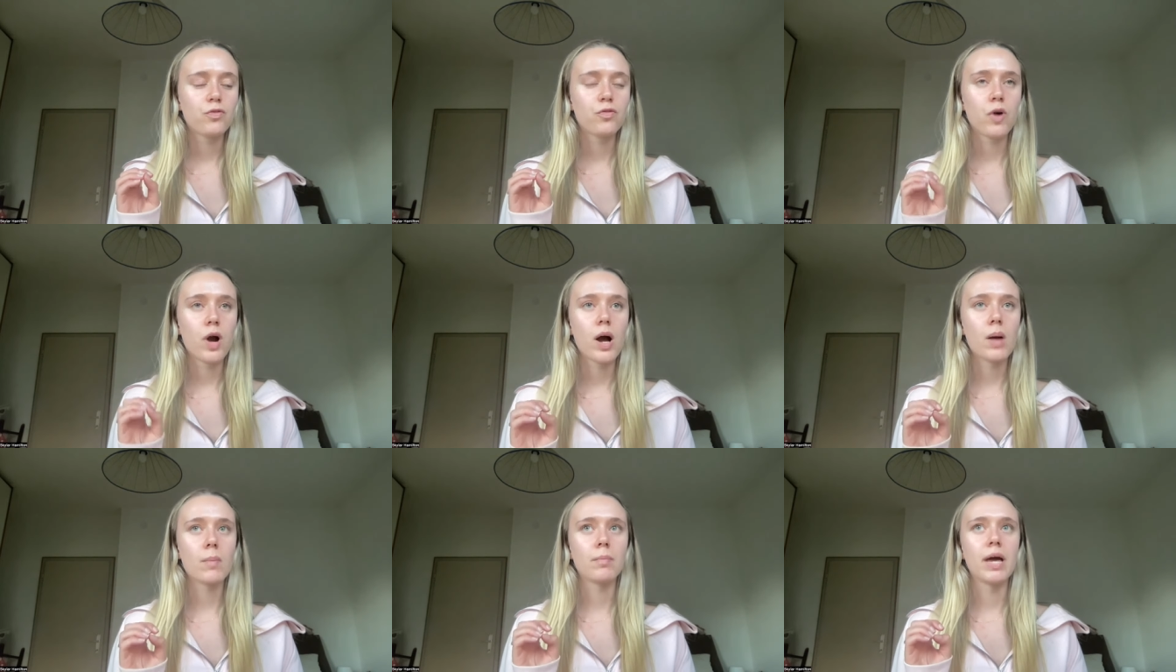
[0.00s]

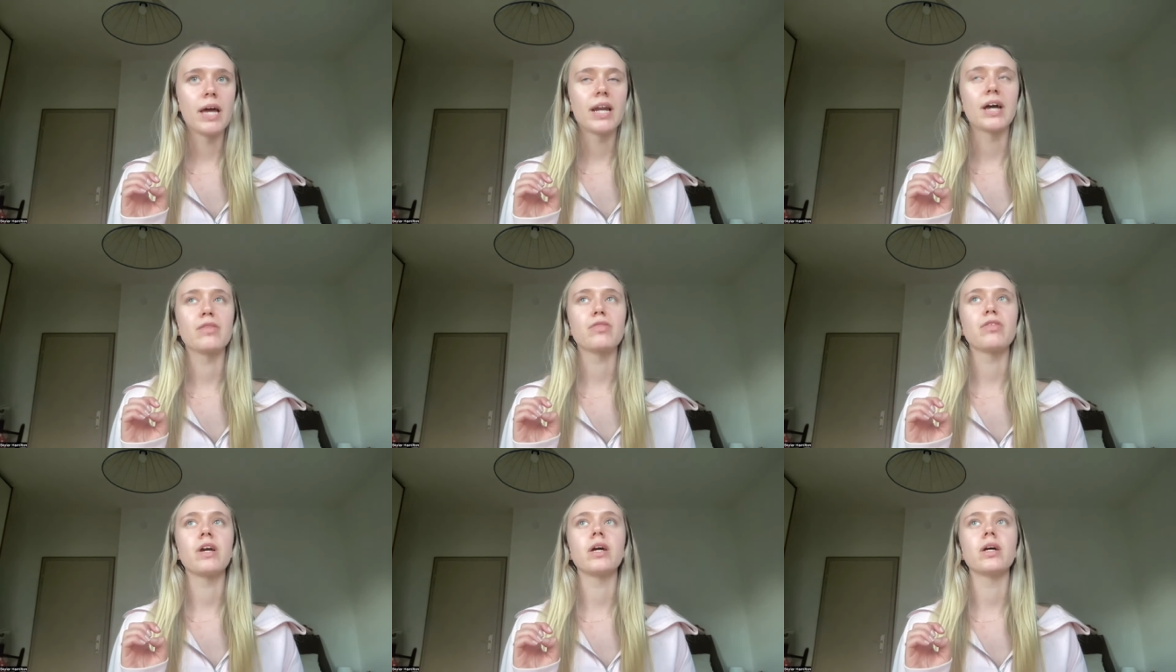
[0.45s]
from and
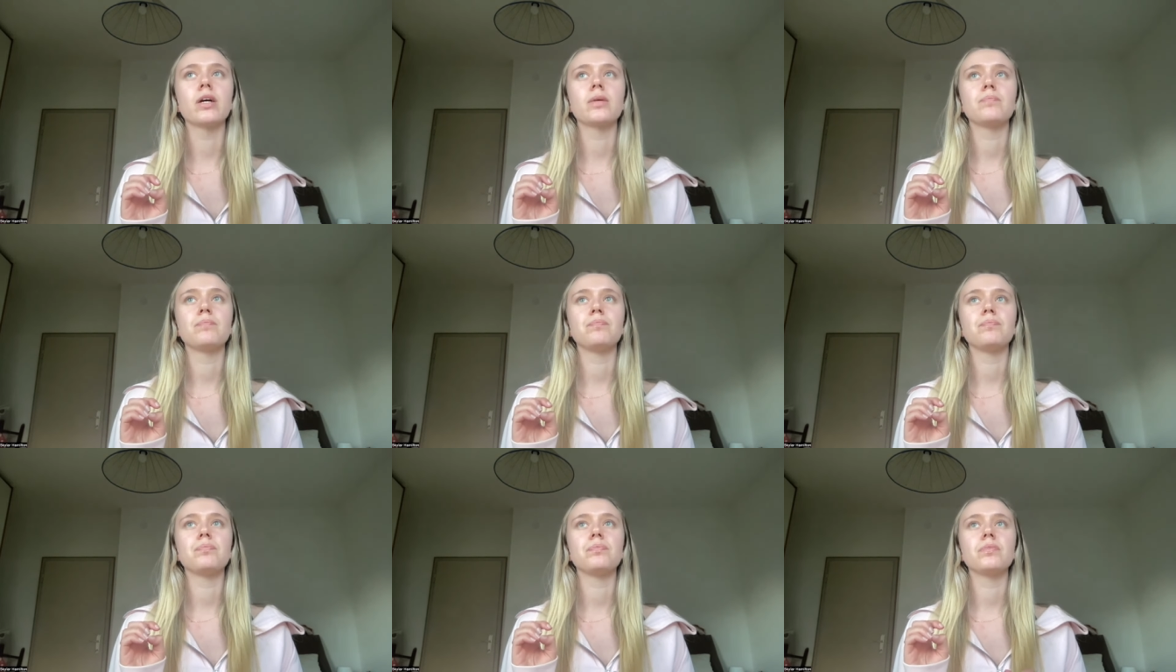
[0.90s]
i think
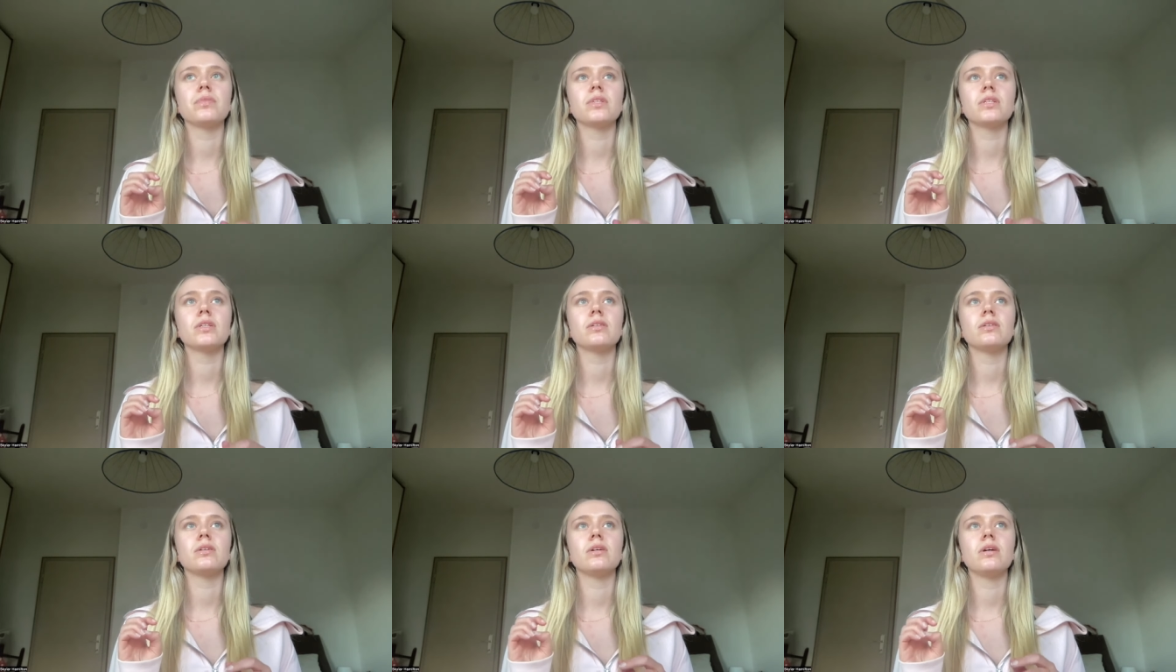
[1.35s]

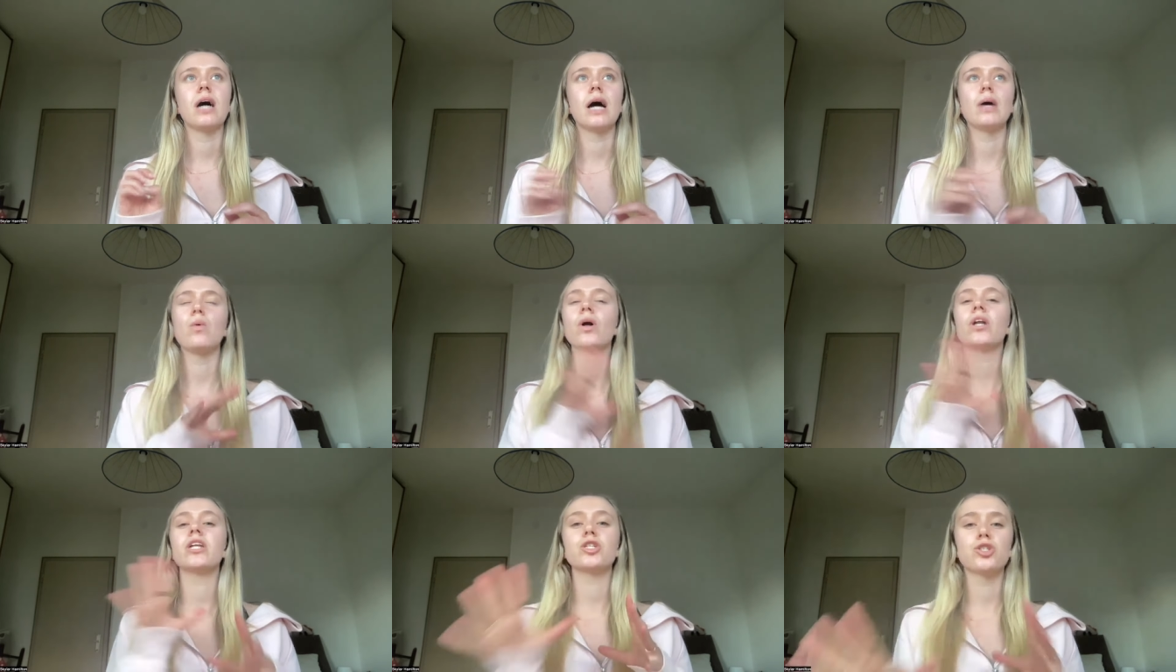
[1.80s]
i
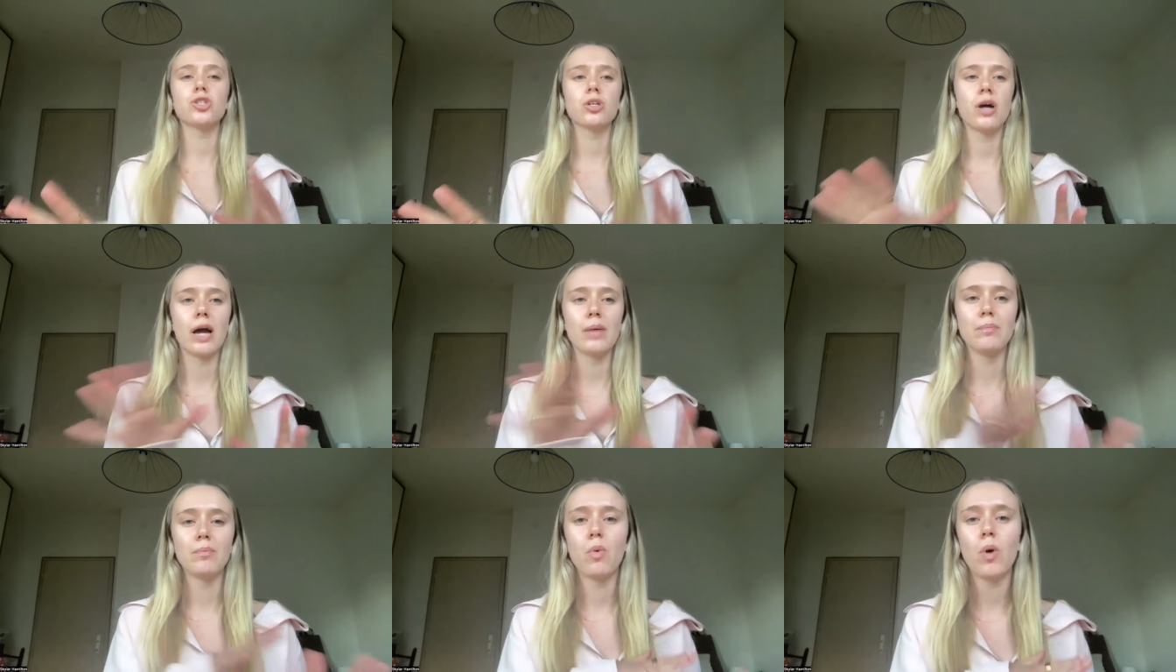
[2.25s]
wanted
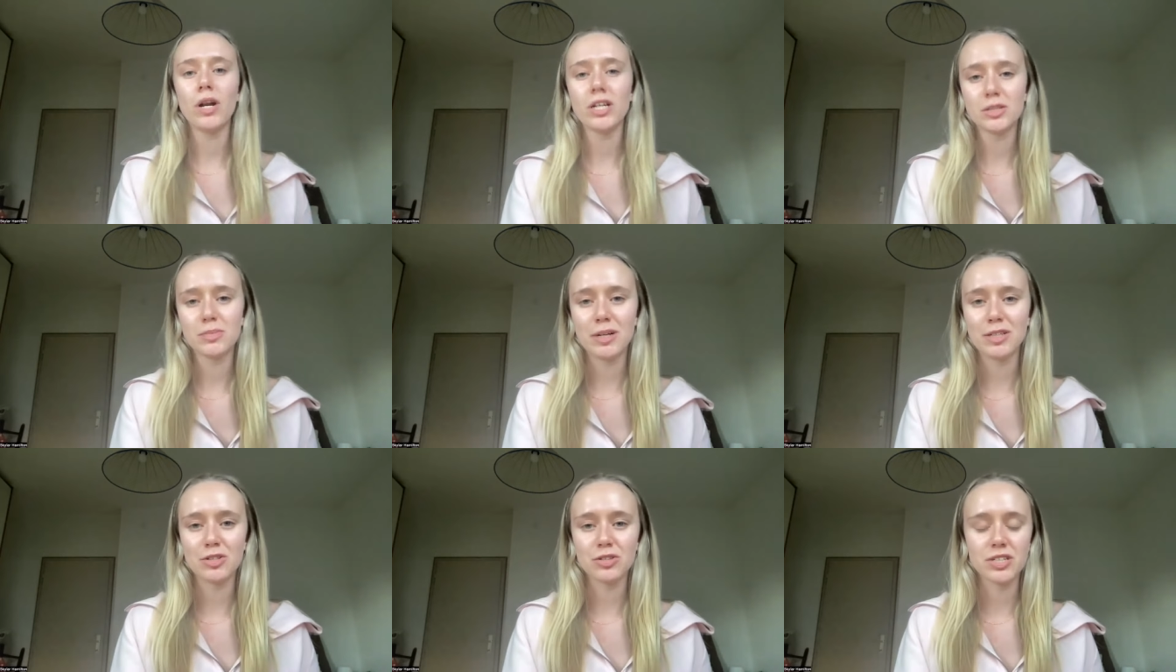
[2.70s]
to i wanted
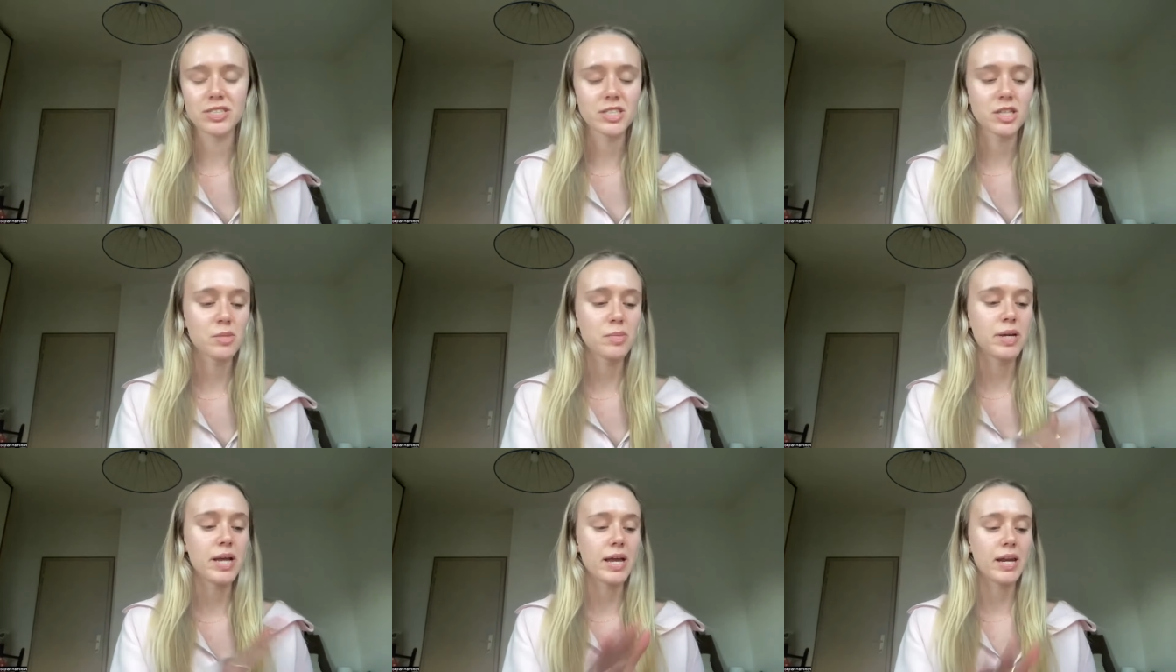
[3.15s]
to mention this
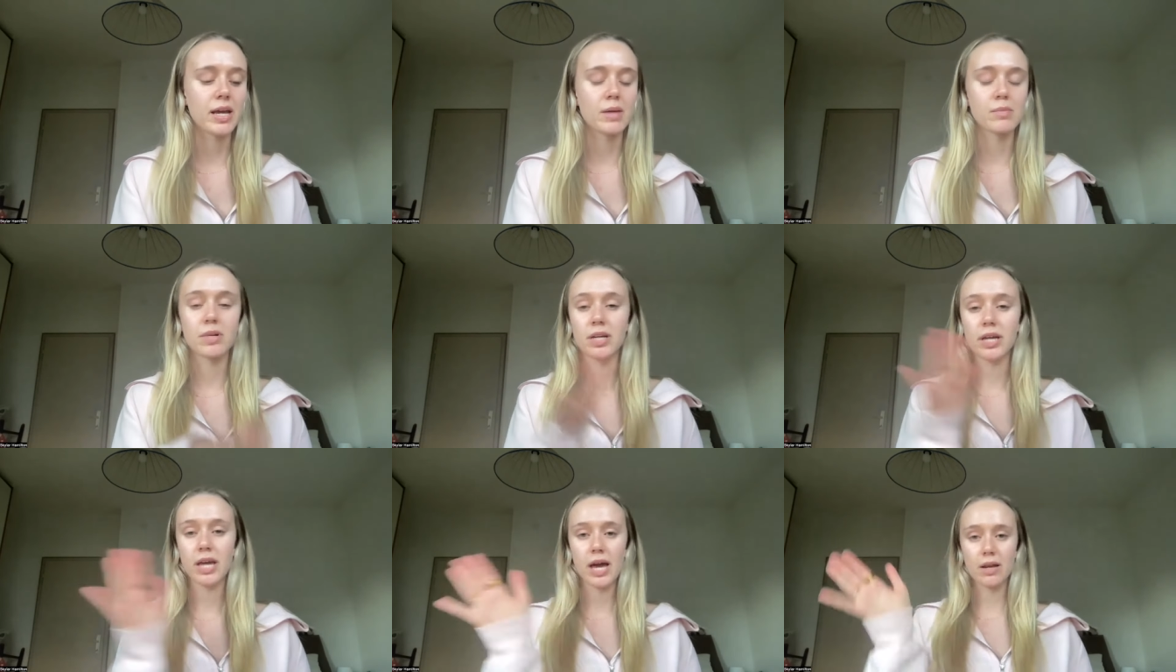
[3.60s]
at the beginning
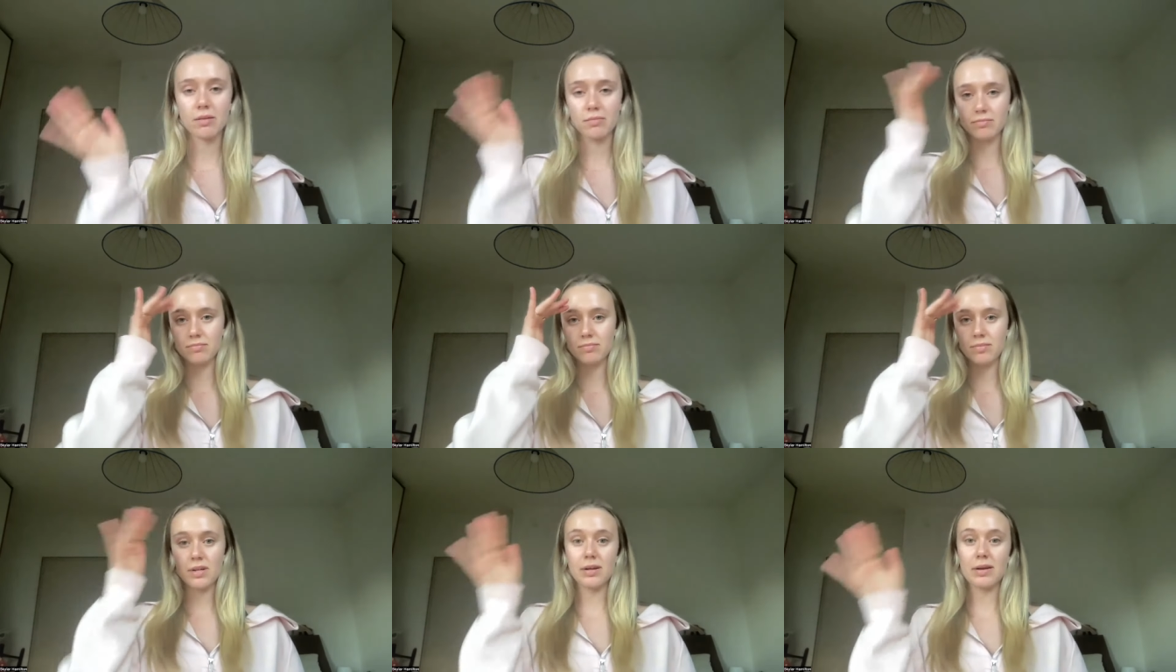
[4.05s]
but again
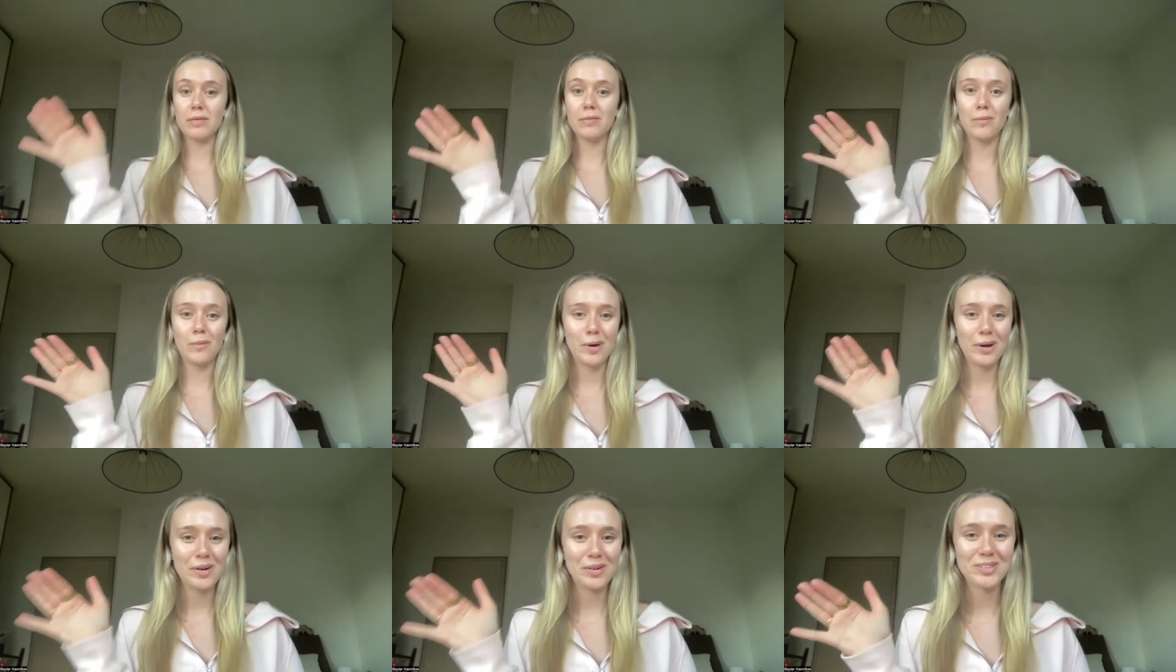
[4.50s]

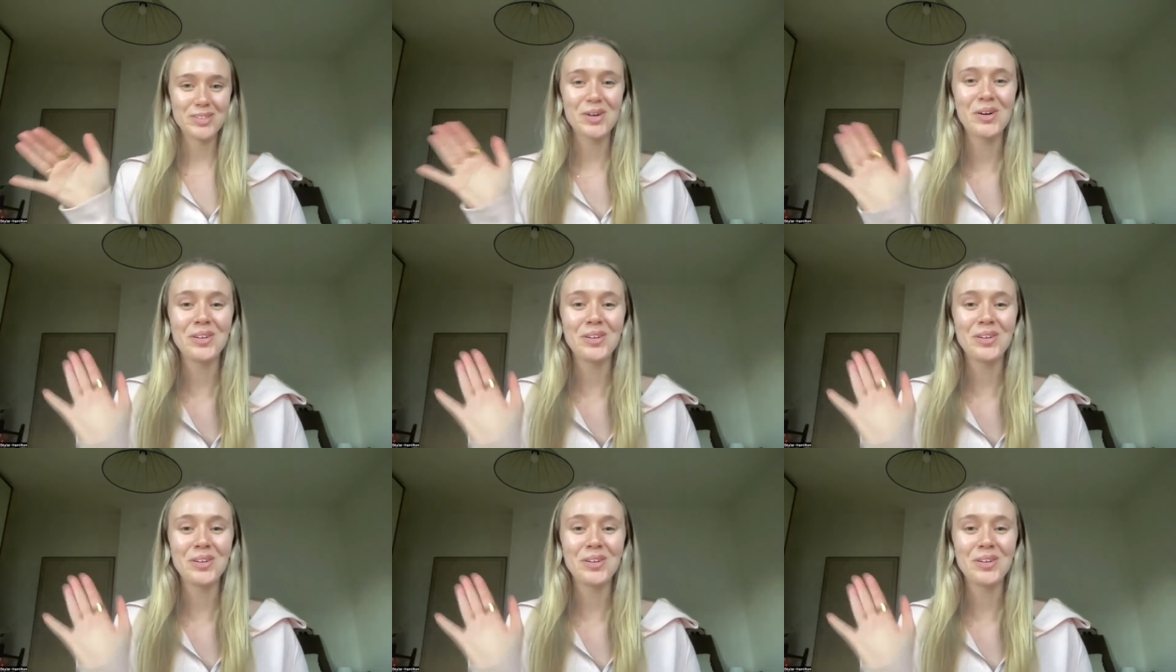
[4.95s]
when it's